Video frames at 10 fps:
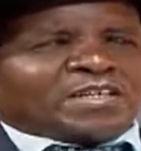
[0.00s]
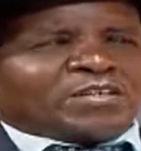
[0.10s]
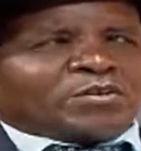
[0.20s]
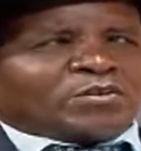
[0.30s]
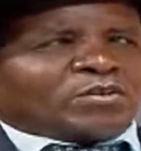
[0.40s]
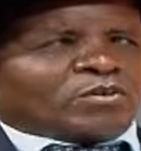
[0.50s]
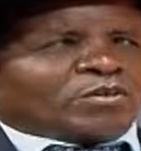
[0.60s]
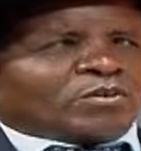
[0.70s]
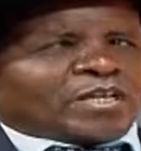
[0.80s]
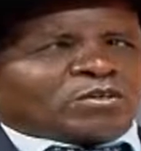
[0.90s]
You know,
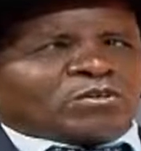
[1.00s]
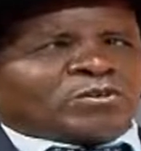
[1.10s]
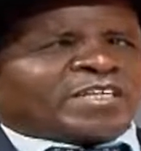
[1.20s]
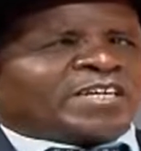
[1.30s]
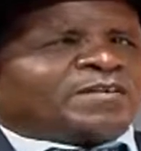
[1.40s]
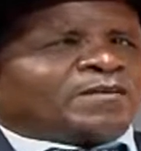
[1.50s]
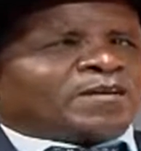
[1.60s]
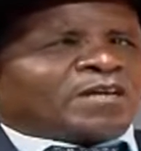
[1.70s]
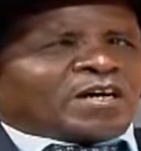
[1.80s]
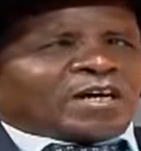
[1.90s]
you can order
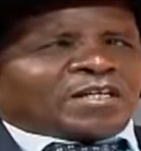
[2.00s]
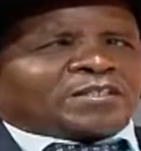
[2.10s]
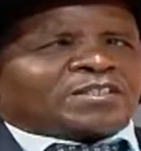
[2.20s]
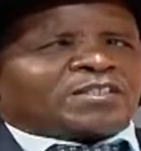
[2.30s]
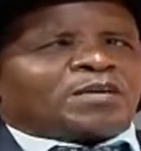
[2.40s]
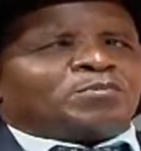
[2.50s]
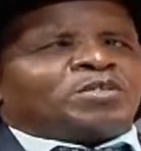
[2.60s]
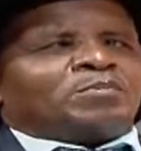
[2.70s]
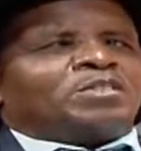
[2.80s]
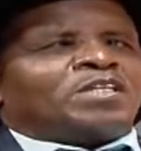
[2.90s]
at
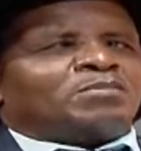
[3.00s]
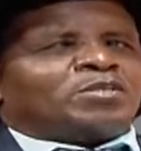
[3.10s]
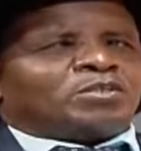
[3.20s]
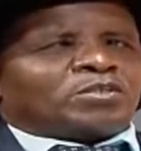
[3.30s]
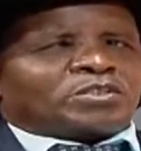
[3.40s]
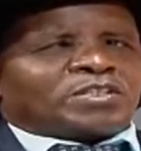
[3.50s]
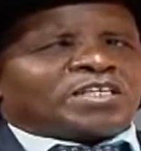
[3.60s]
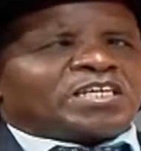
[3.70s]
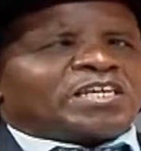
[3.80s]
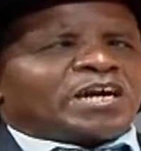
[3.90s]

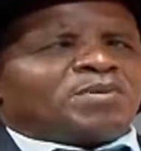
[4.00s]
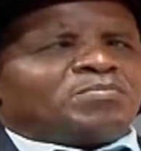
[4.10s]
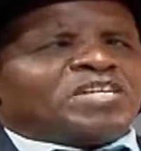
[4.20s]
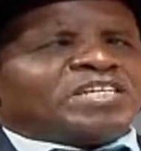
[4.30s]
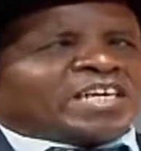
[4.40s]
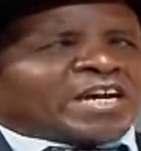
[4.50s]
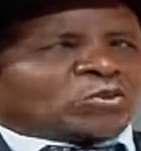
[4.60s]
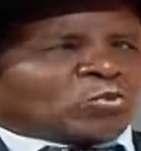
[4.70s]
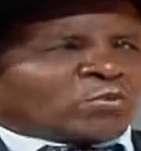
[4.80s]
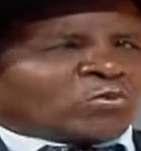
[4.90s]
www.kigamemedia,
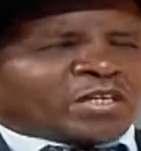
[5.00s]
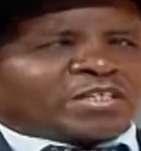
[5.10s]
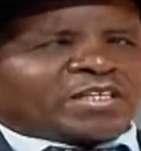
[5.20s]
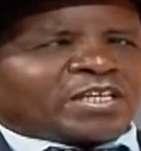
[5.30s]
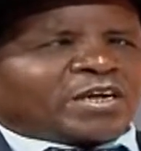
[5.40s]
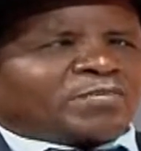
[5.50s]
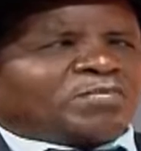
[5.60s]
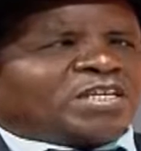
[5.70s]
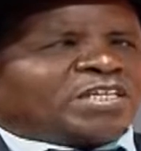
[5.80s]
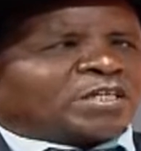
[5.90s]
as one word,
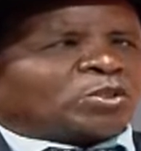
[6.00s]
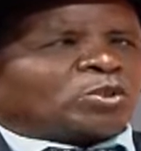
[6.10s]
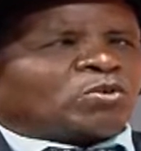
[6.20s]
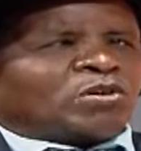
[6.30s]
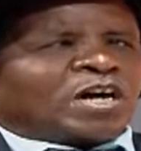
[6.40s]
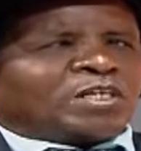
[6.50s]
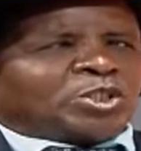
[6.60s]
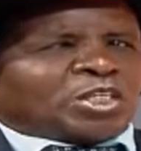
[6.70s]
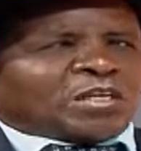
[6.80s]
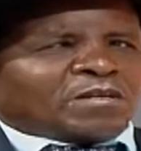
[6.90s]

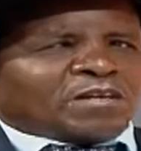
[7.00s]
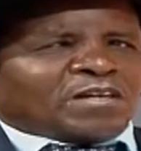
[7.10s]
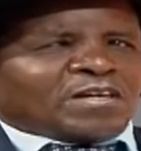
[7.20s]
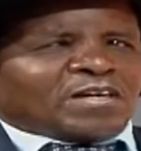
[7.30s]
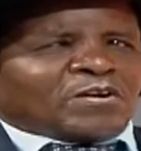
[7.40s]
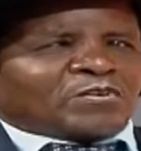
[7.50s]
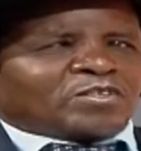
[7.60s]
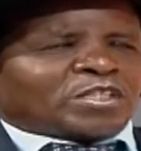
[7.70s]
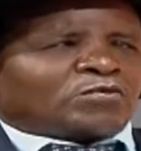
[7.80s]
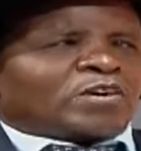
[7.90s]
kigamemedia.org. Or
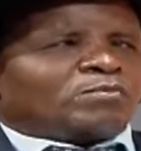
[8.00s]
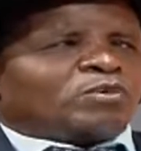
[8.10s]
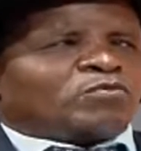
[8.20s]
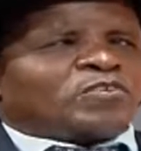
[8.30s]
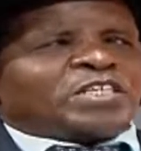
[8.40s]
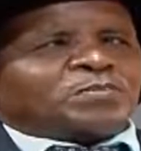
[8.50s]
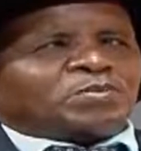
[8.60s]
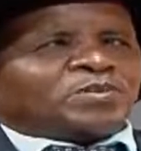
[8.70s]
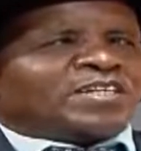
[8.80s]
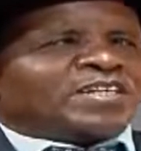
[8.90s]
just find me on
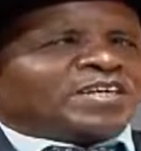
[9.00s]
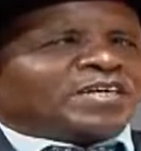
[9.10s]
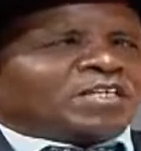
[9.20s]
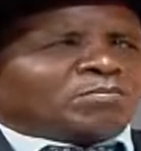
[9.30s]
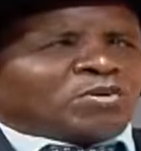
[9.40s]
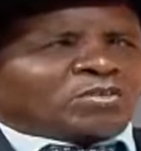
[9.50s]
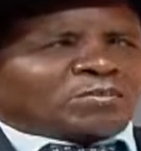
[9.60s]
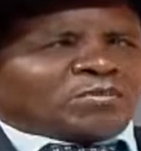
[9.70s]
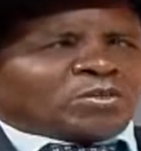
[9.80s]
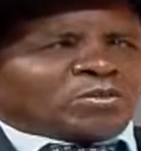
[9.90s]
Facebook and
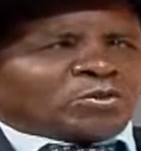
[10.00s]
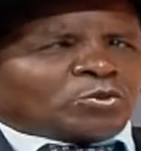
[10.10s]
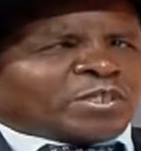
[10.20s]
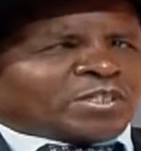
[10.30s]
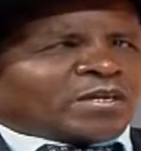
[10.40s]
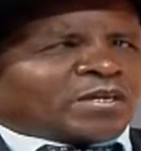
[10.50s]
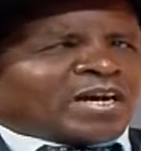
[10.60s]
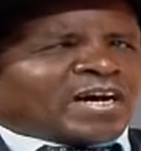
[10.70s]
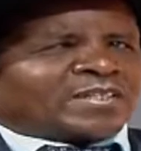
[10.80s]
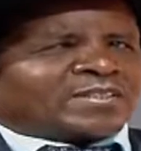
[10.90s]
inbox me, or on Twitter
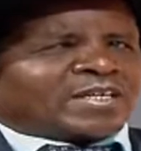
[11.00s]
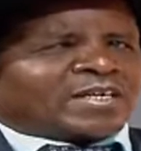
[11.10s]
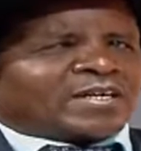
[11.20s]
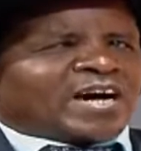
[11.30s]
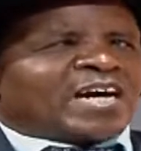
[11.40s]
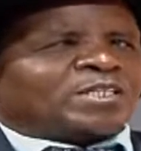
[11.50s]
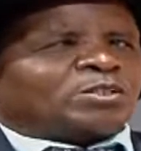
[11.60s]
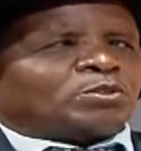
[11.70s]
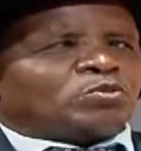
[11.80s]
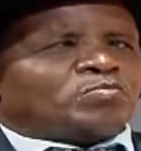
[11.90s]
as
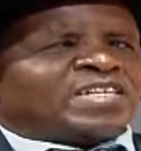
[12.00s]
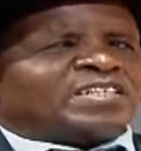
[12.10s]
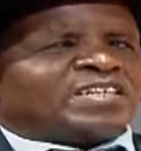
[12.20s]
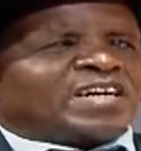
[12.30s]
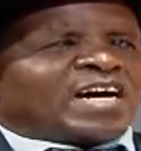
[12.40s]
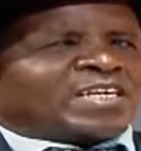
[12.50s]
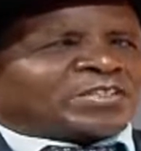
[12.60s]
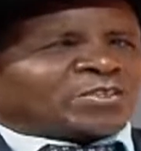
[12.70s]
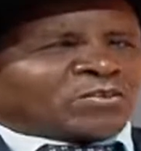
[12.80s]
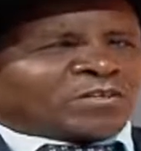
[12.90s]
at
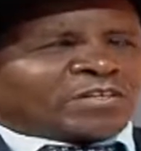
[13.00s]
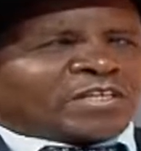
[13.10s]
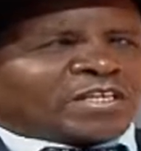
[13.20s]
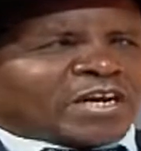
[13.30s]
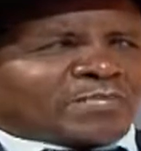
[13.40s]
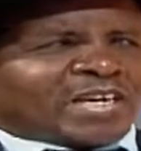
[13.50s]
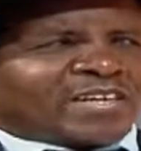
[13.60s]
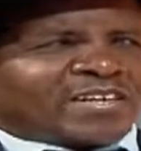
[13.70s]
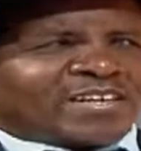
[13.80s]
Reuben_Kigame.